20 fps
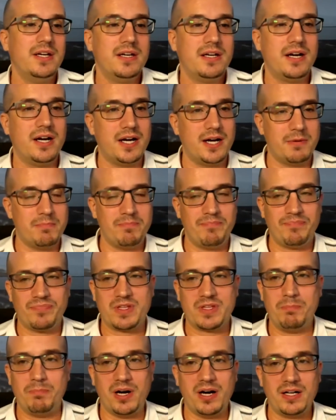
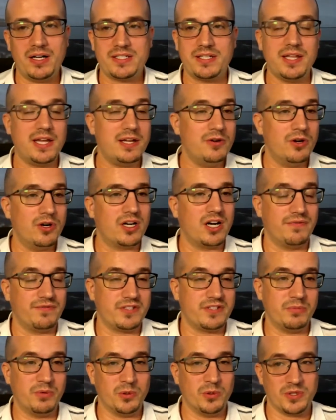But they're not
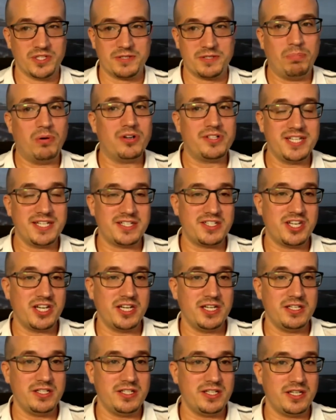comfortable with spot
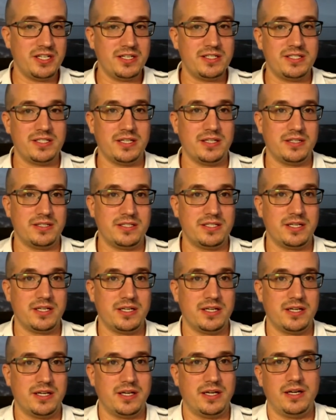exchanges, and
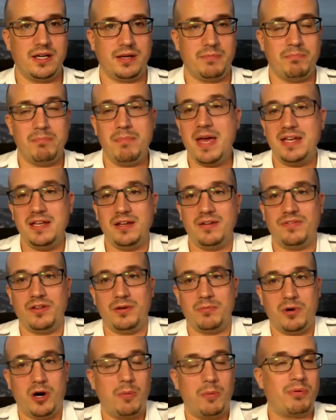many of
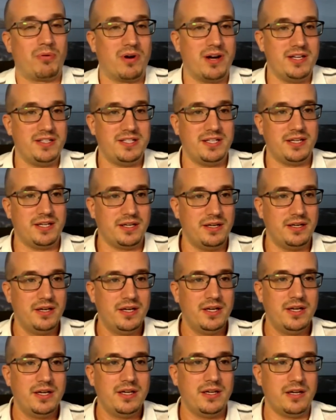them operating,
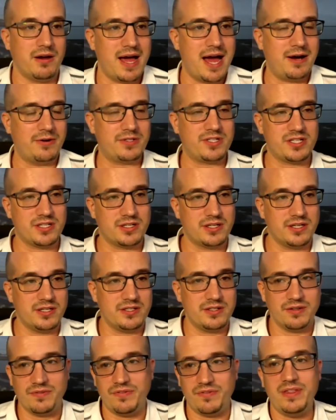outside
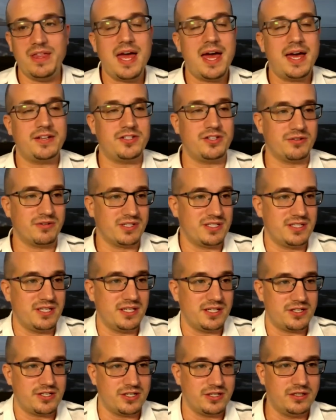of their
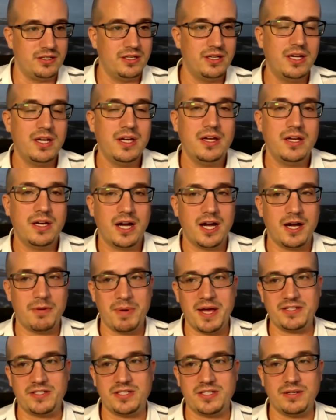jurisdiction.
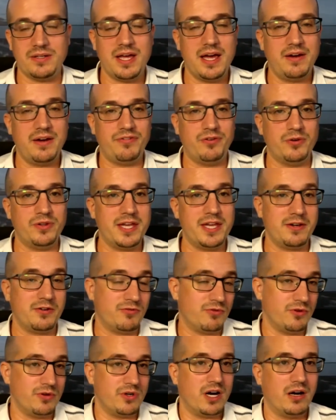And so therefore they
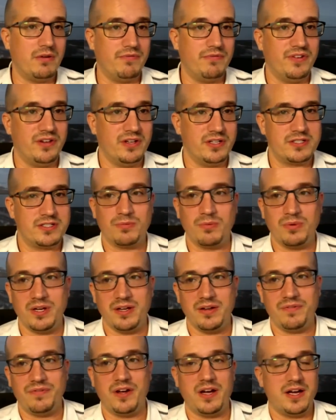grew comfort
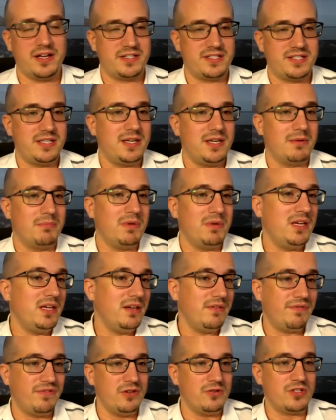with
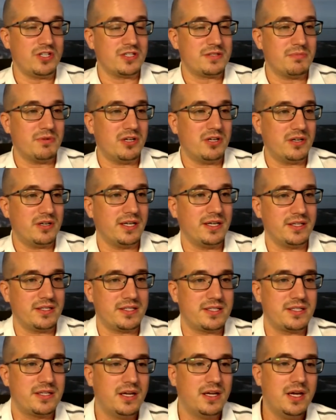CME futures
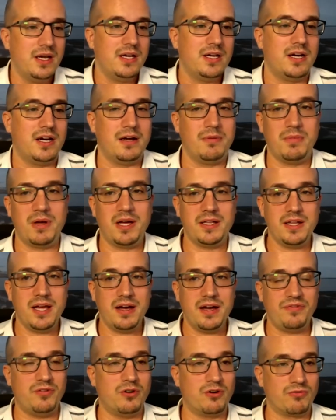markets, and
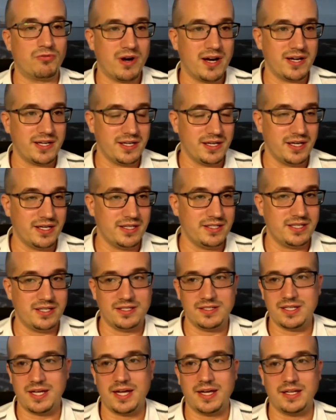therefore
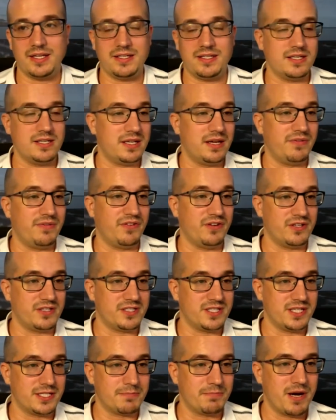regulated and did their first
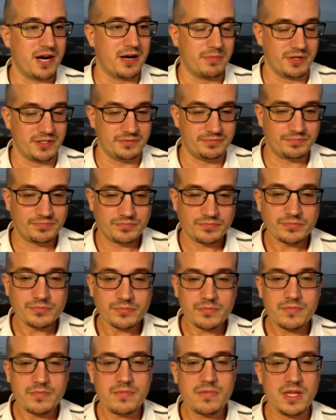experiment
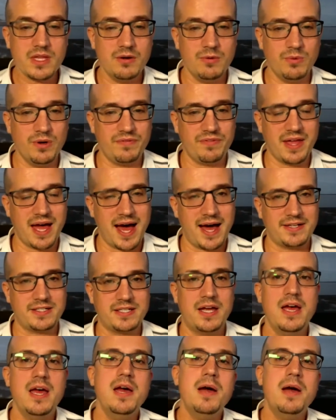with that.